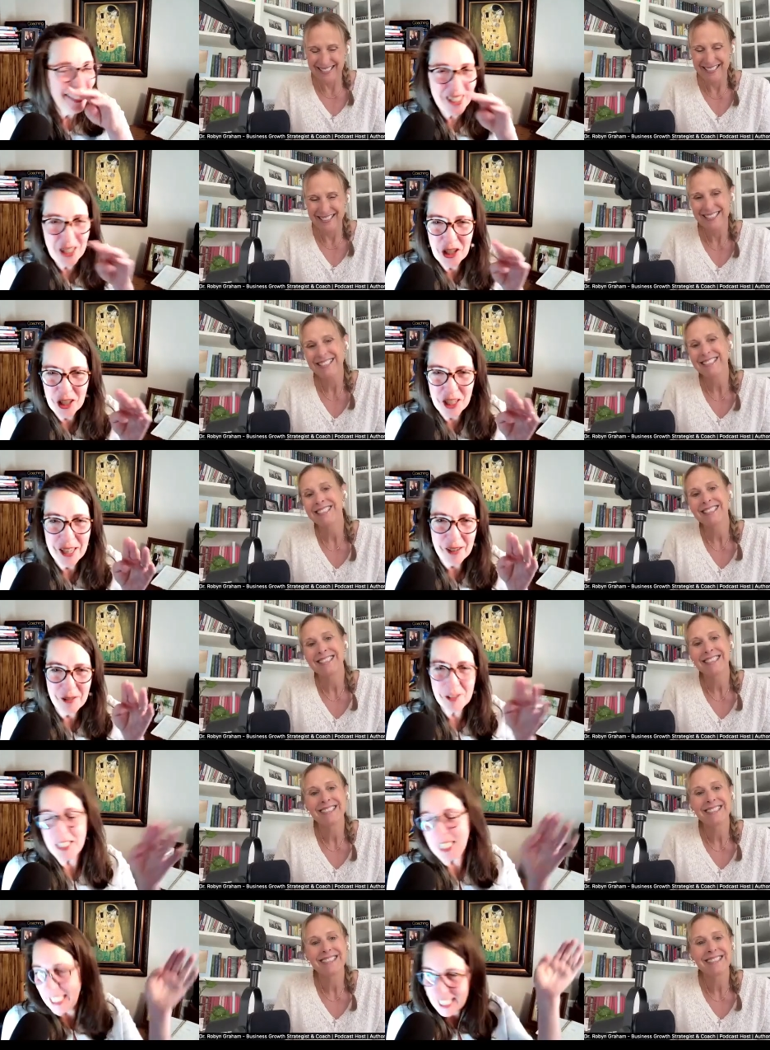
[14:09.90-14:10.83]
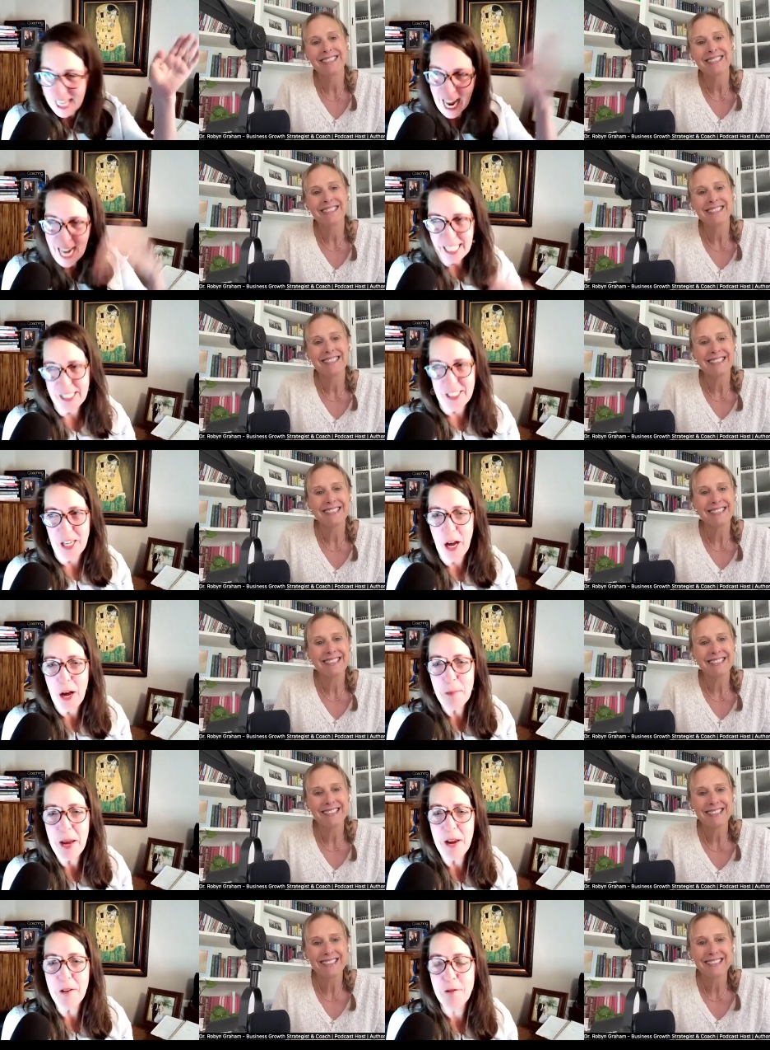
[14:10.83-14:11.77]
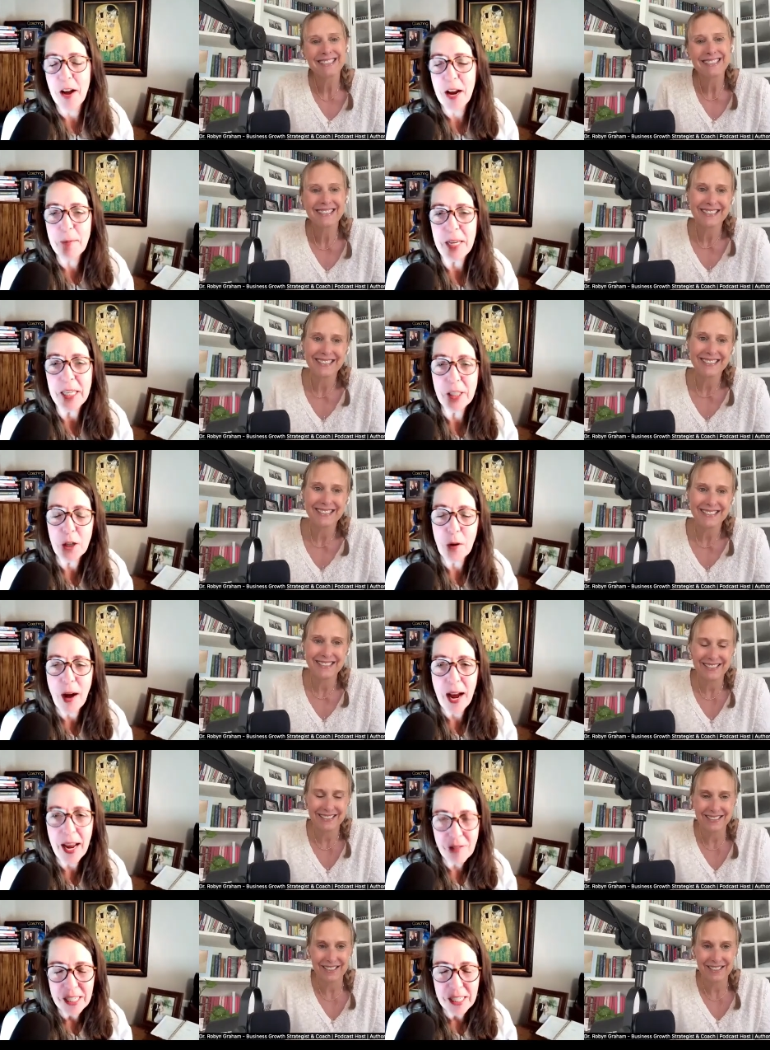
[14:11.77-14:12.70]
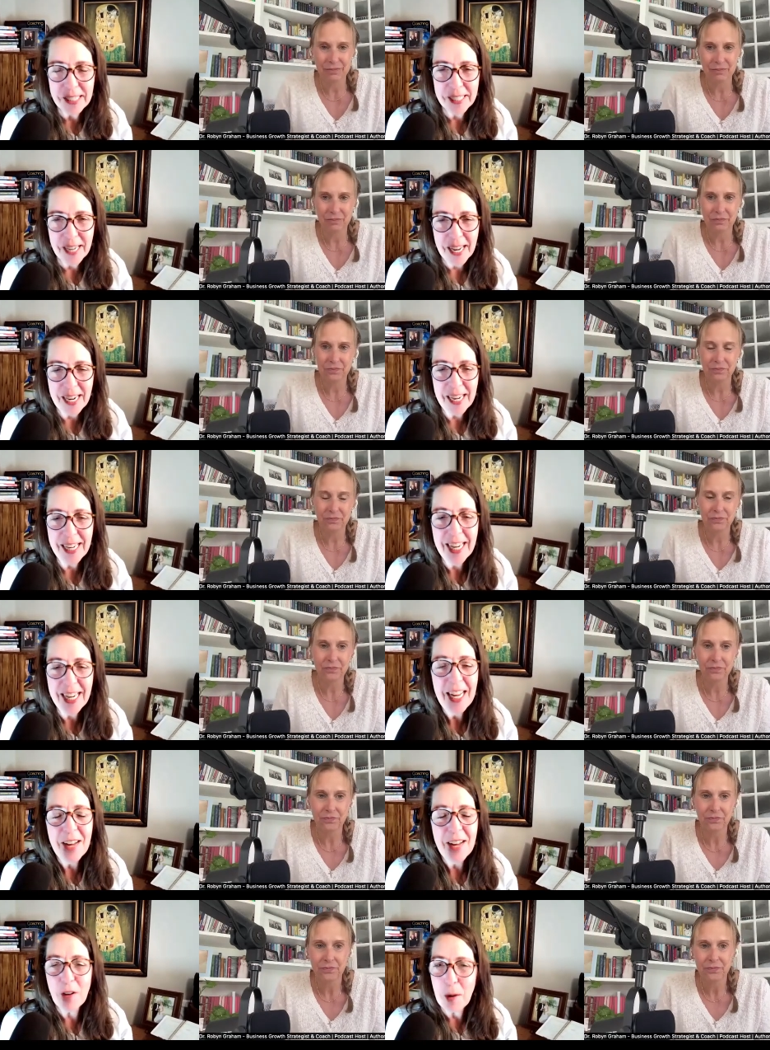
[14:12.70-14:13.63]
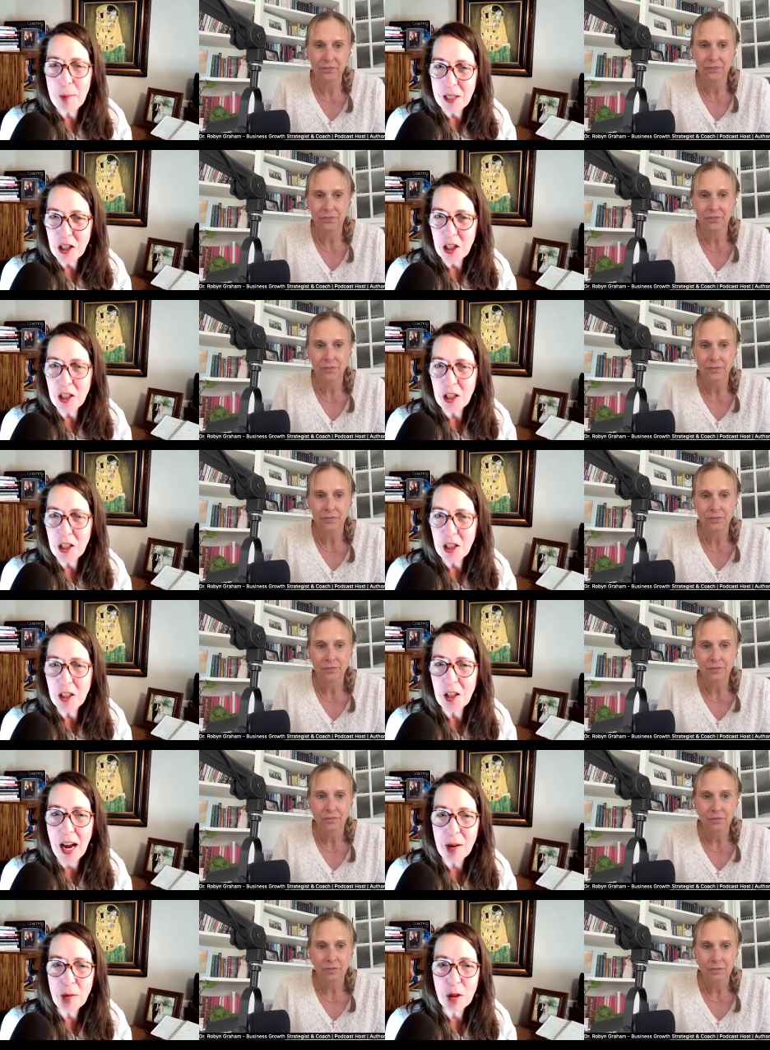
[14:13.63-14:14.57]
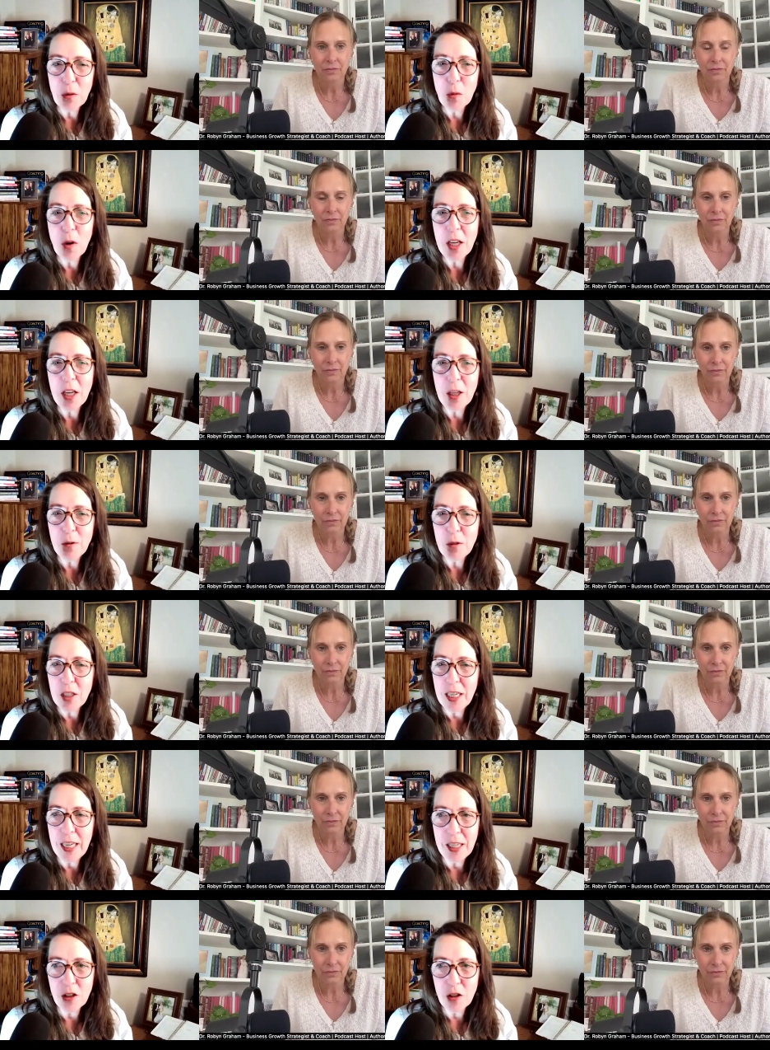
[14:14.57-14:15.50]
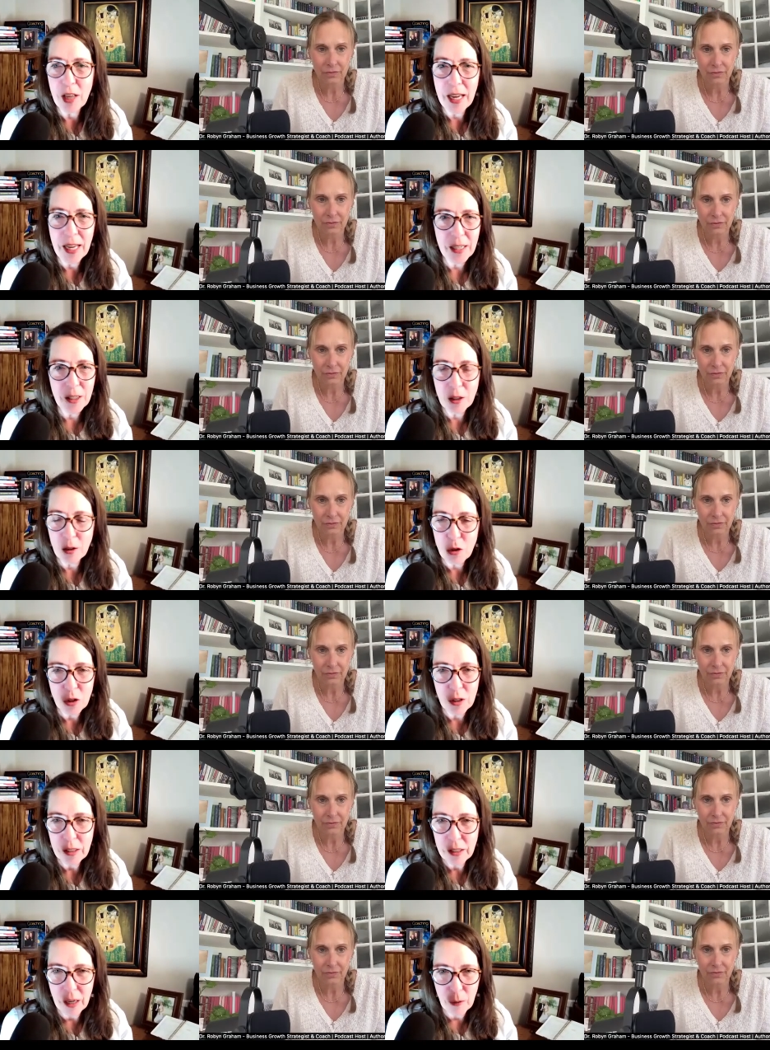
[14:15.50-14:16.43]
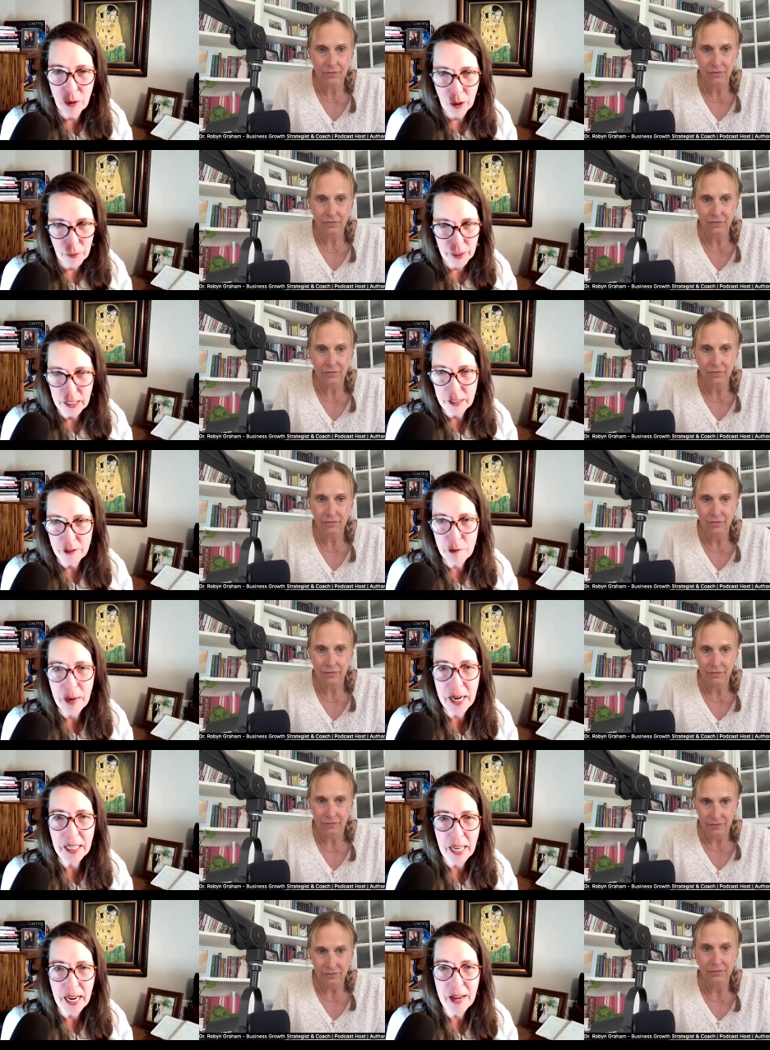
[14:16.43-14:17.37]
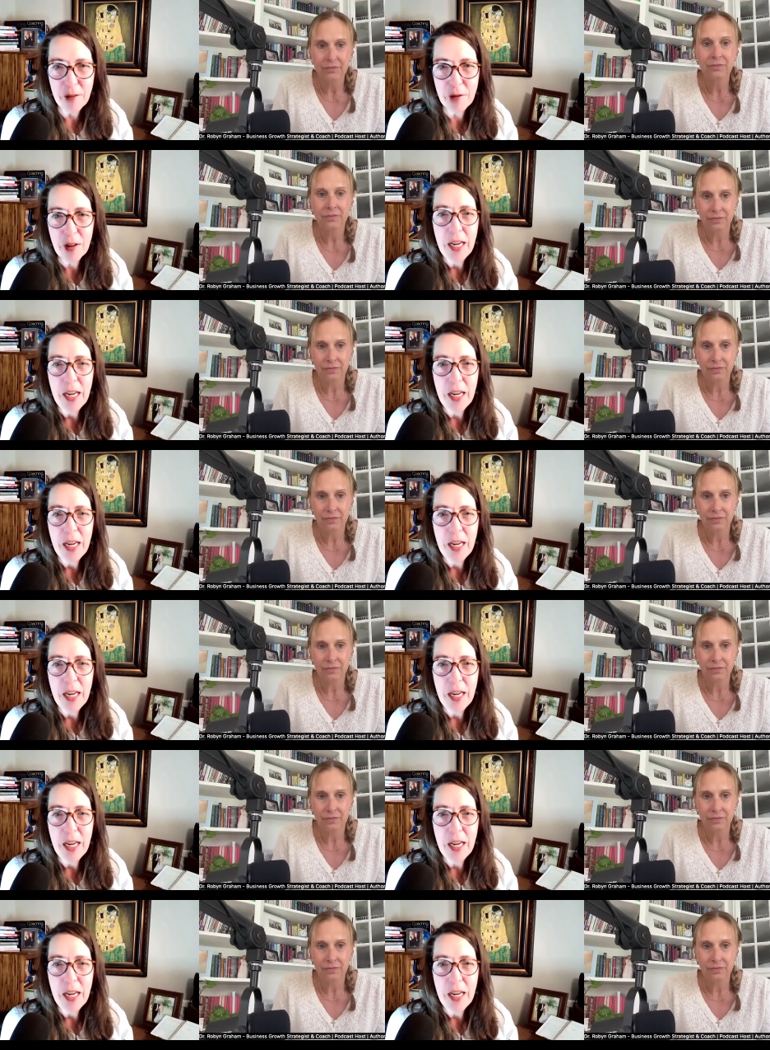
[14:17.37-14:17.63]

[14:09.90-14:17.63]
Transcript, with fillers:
Speaker 1: shift, yes, come and find me. So I have decided very much in line with what you teach that social is not where I want to live my life.